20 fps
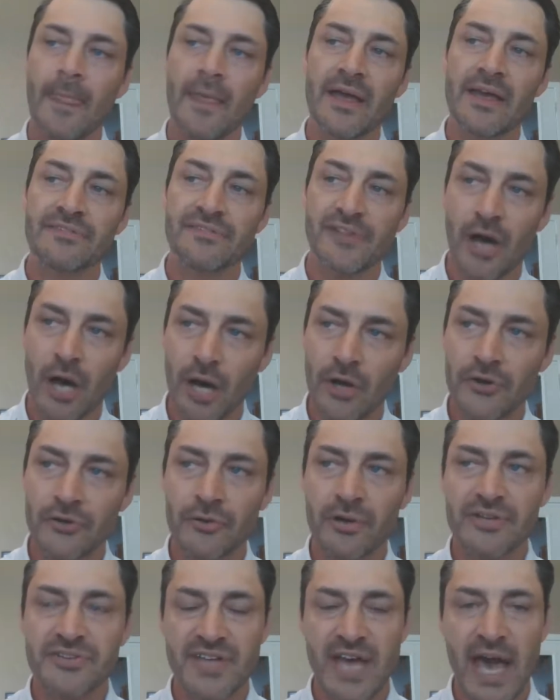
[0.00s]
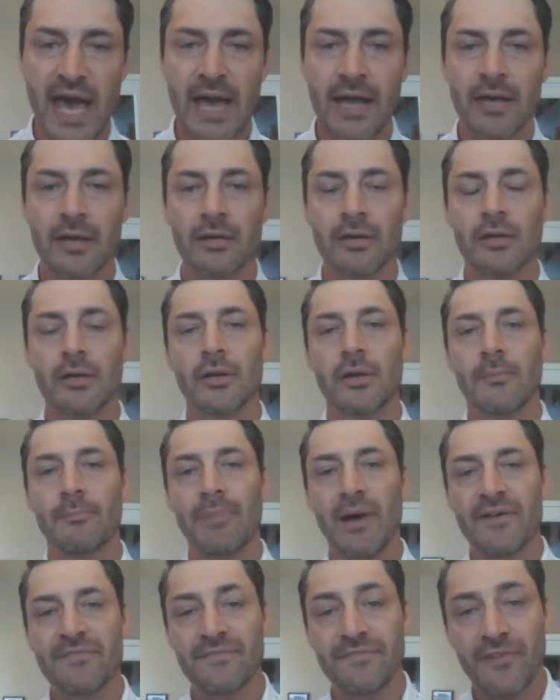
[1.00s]
is under attack
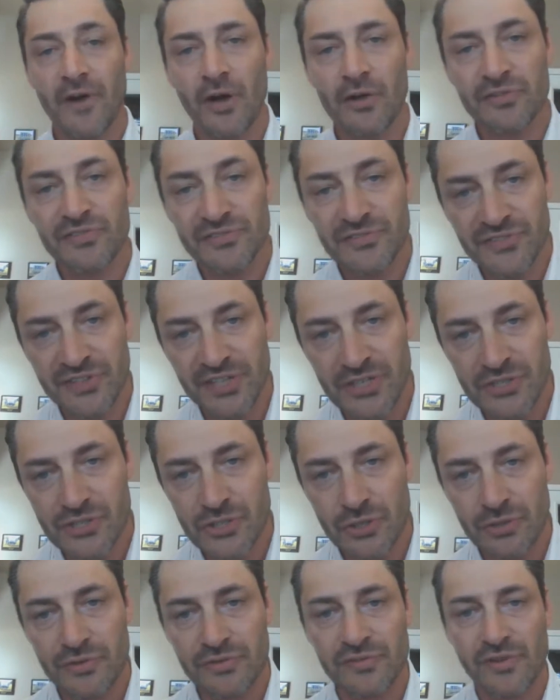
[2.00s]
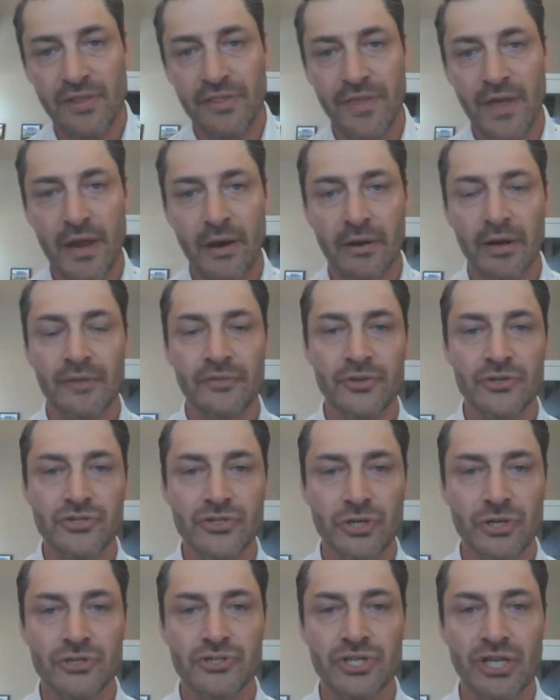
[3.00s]
by false teachers there in the
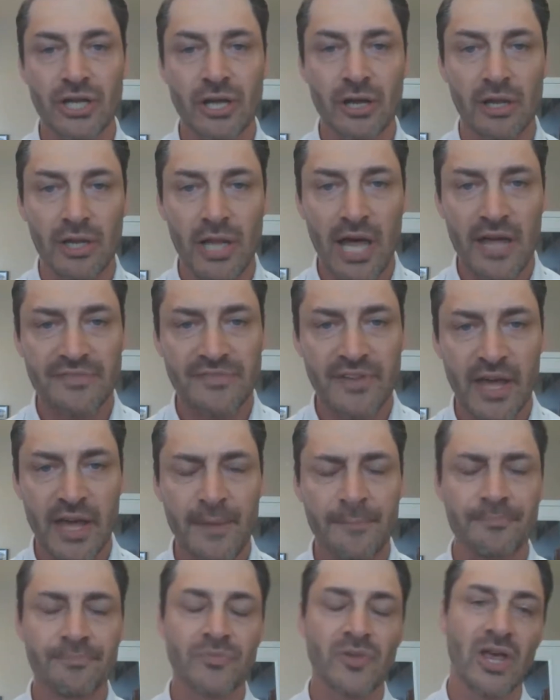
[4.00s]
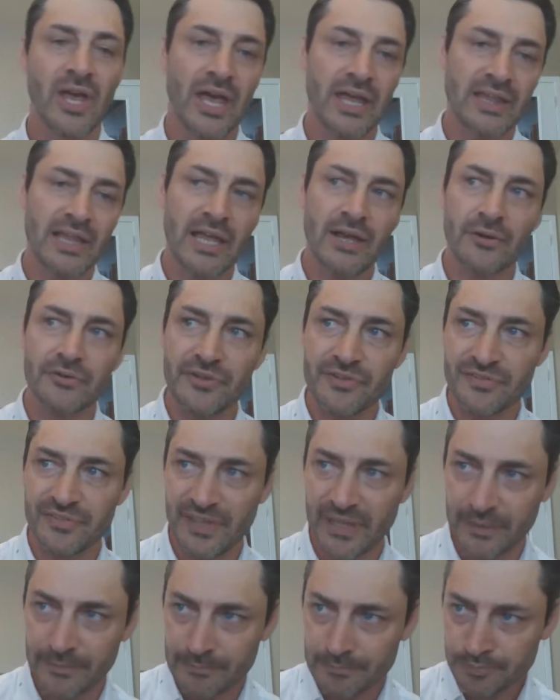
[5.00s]
church in Colossae and
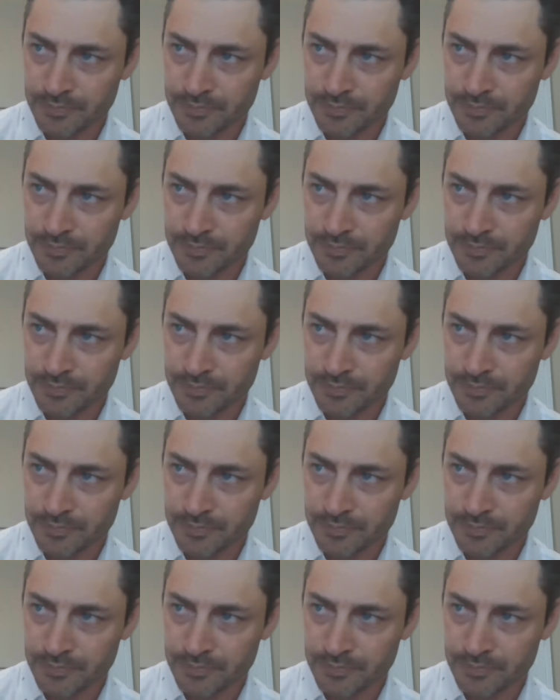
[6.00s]
Laodicea.